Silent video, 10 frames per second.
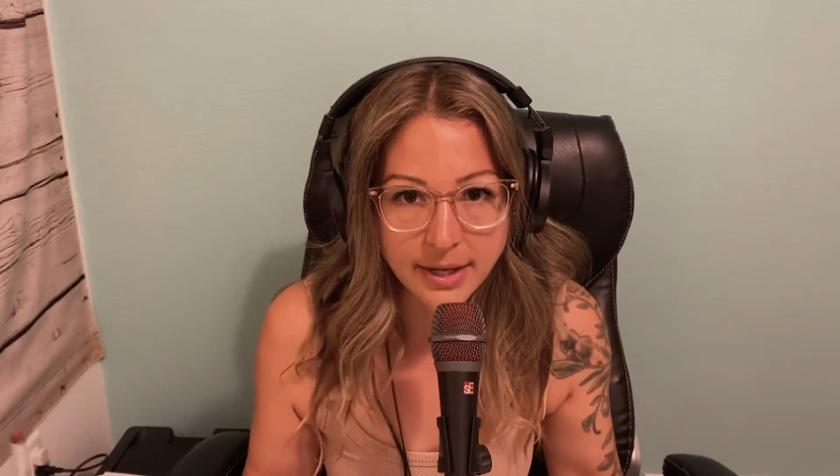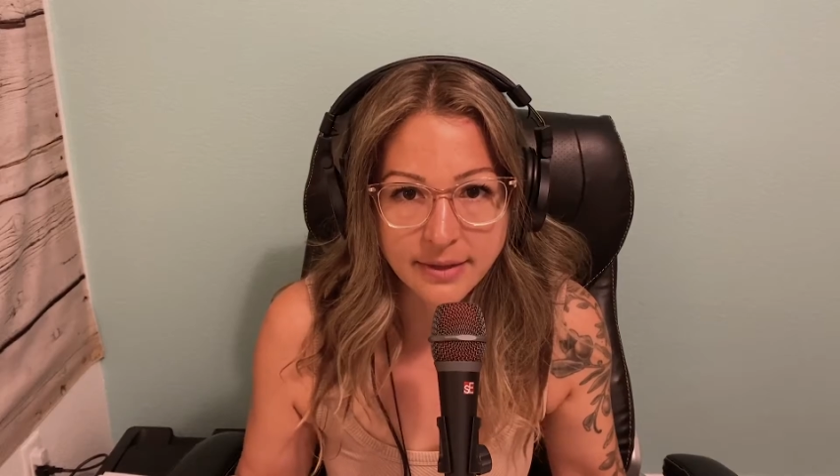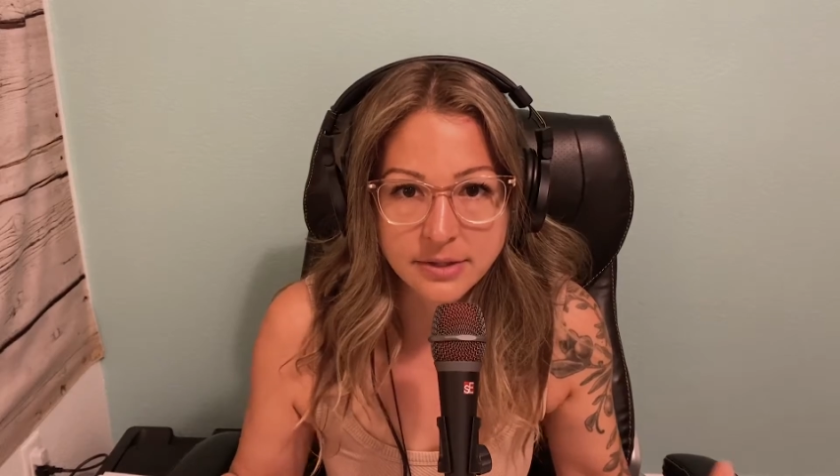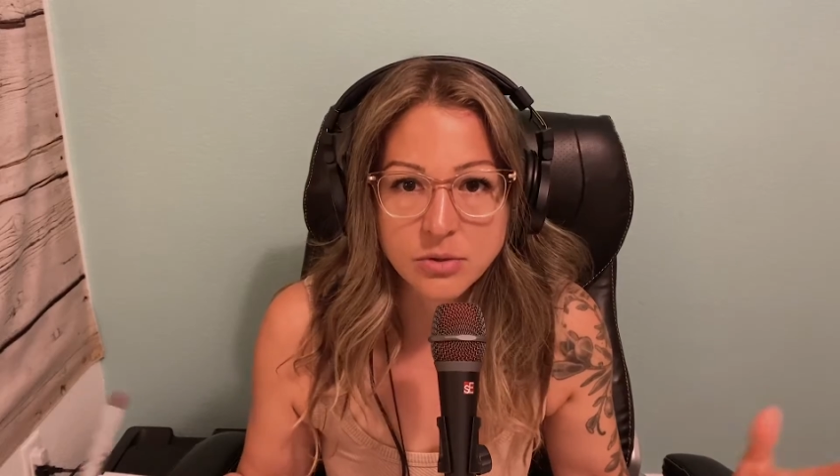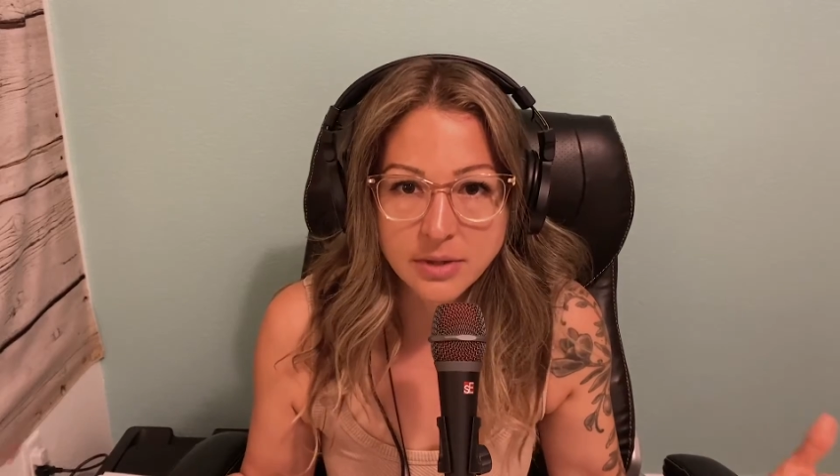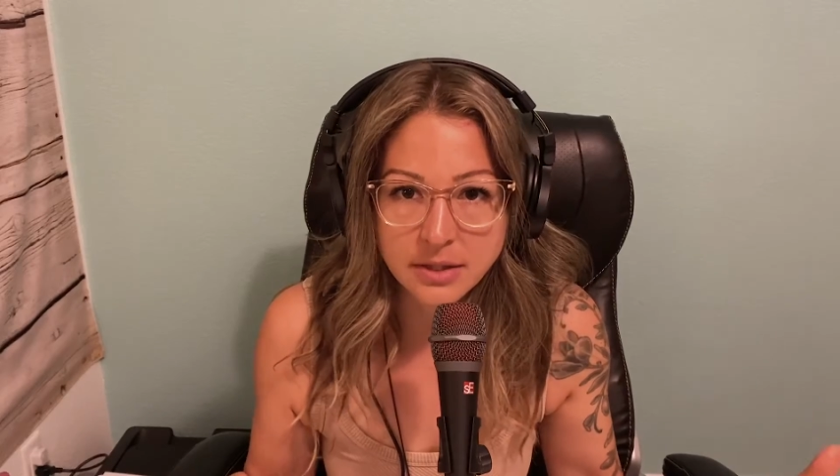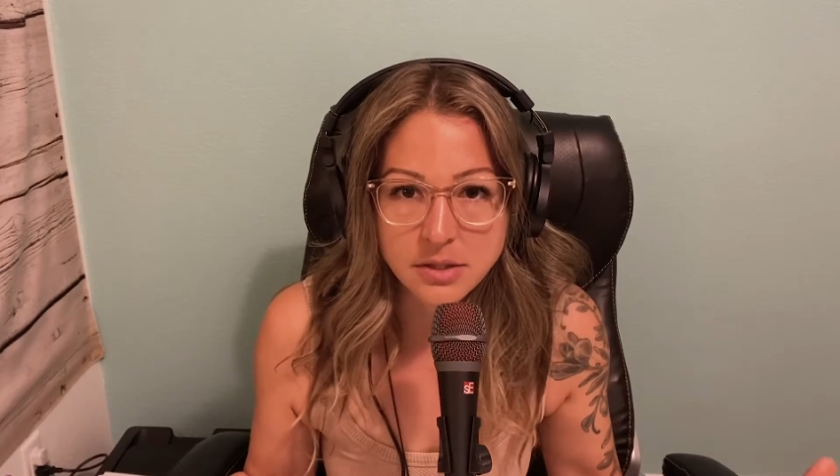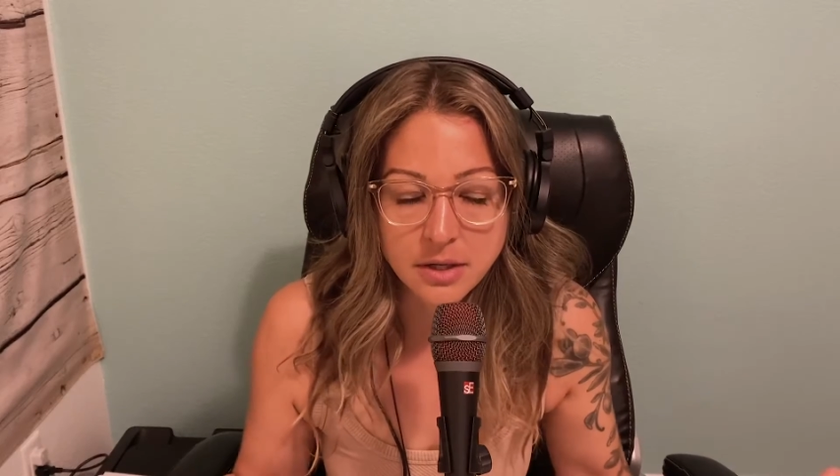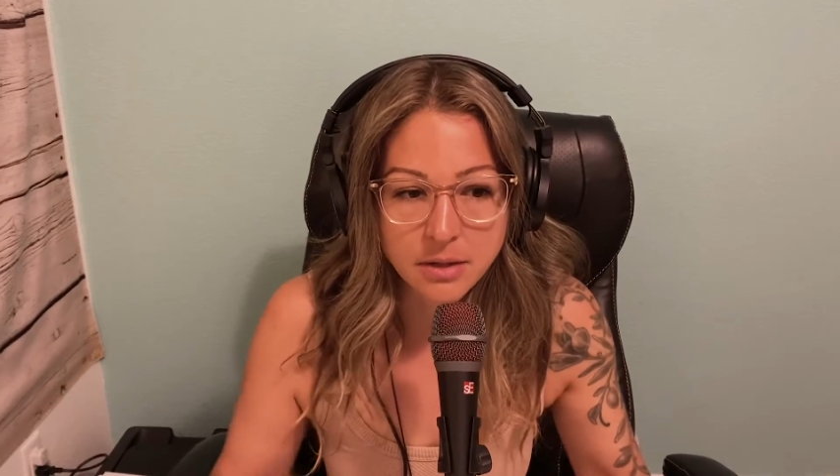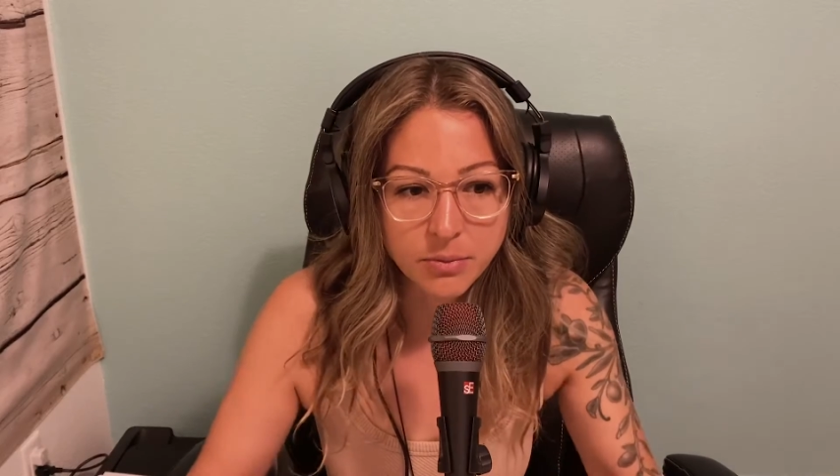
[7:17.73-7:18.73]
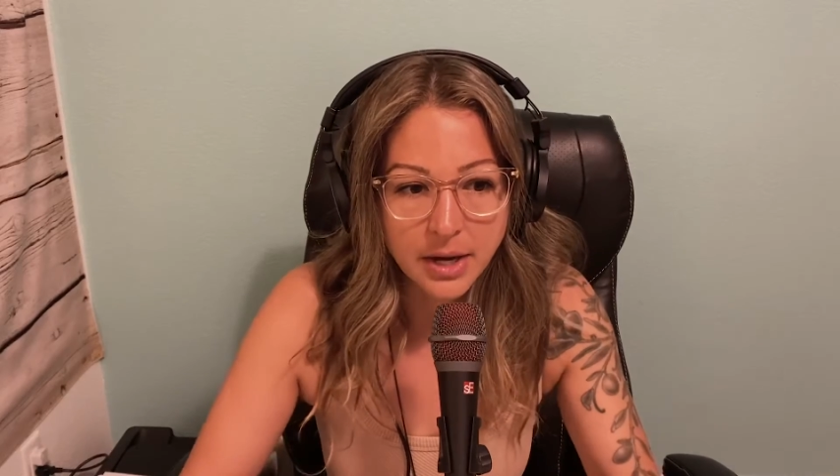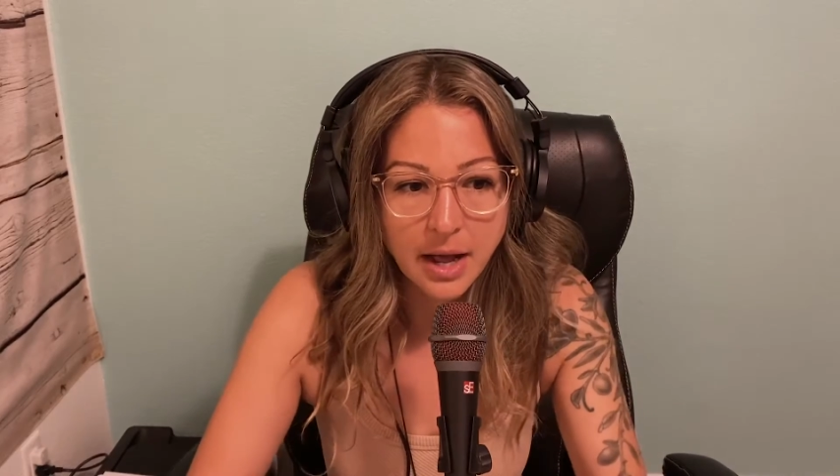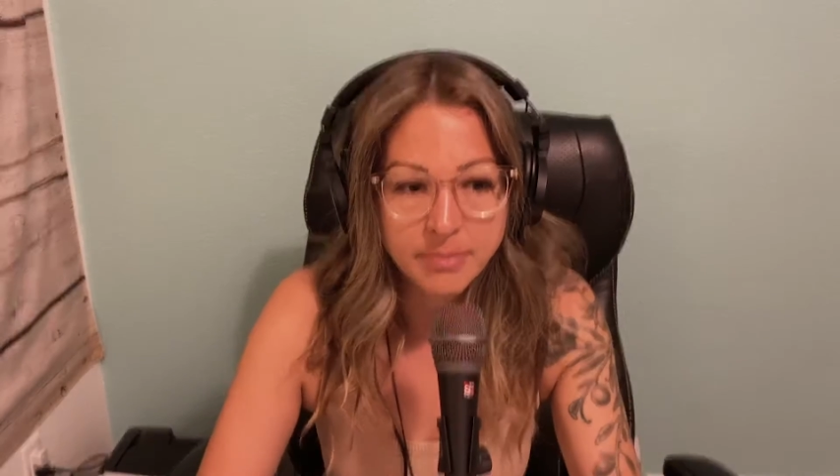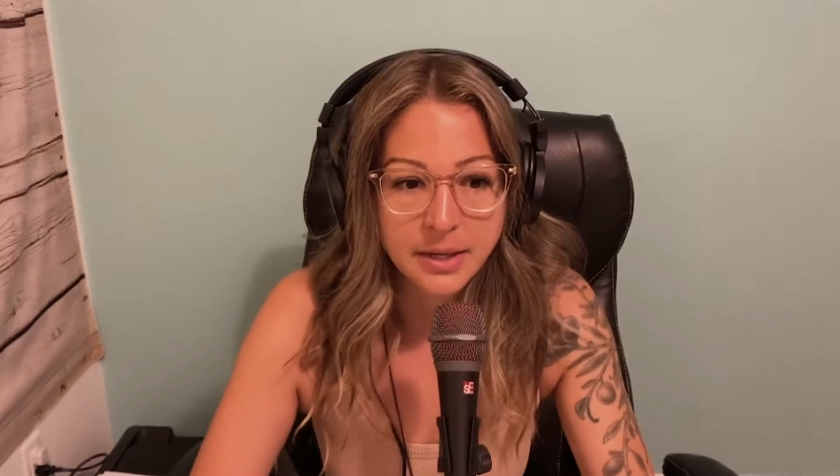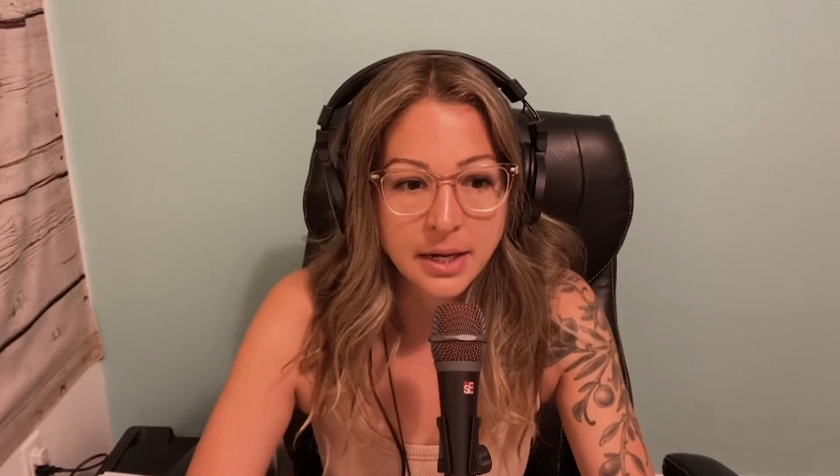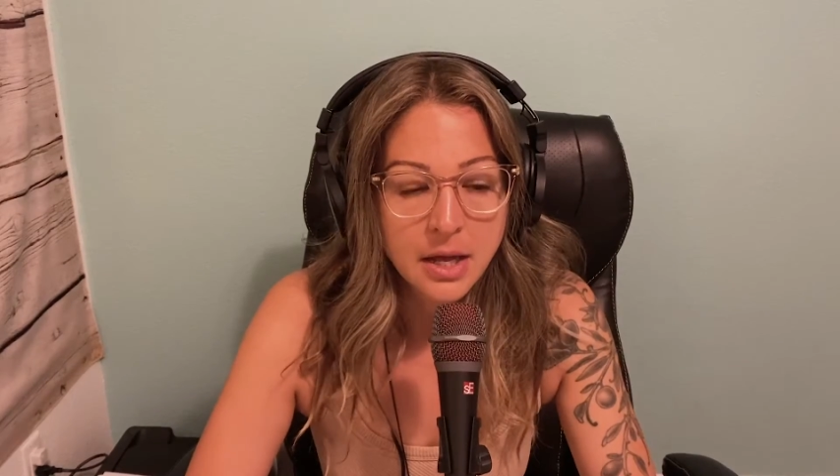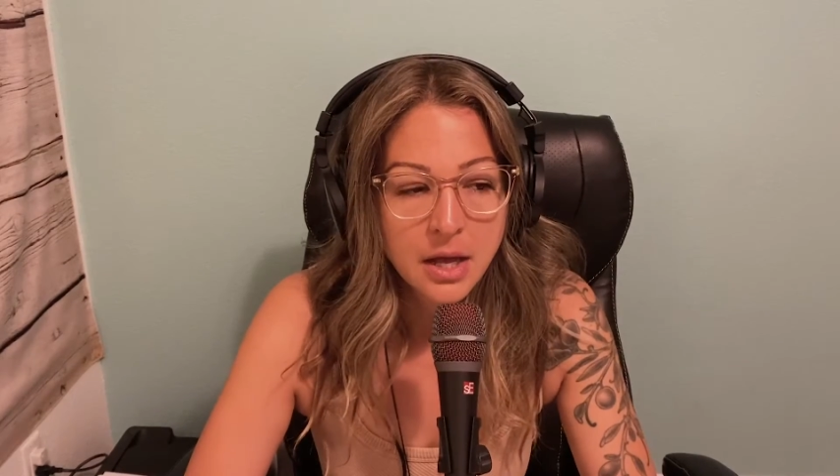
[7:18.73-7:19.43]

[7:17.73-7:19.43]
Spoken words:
and that's ended up what happening.